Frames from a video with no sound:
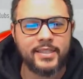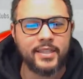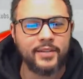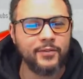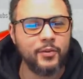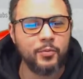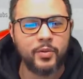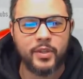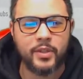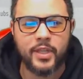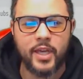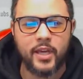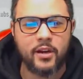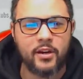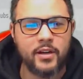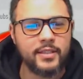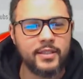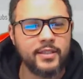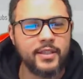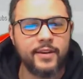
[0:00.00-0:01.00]
If you put that on
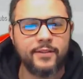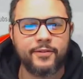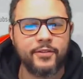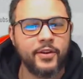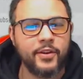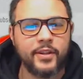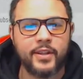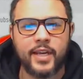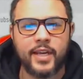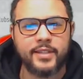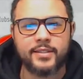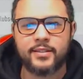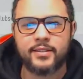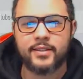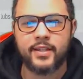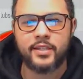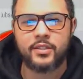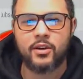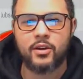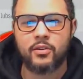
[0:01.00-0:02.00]
his left foot, that's
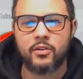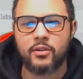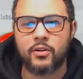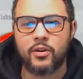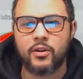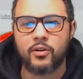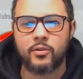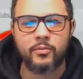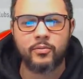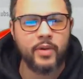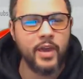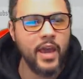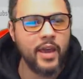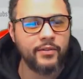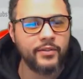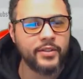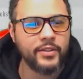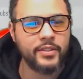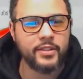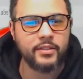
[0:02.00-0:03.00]
that's going home
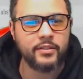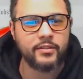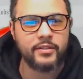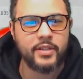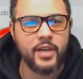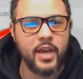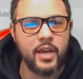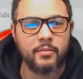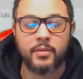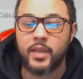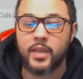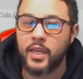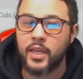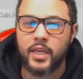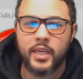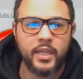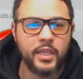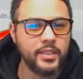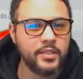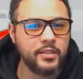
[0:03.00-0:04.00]
every single time.
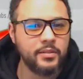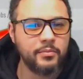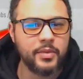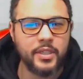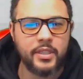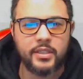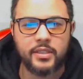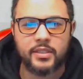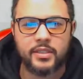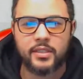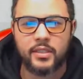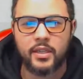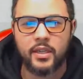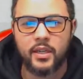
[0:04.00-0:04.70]
He's a beast.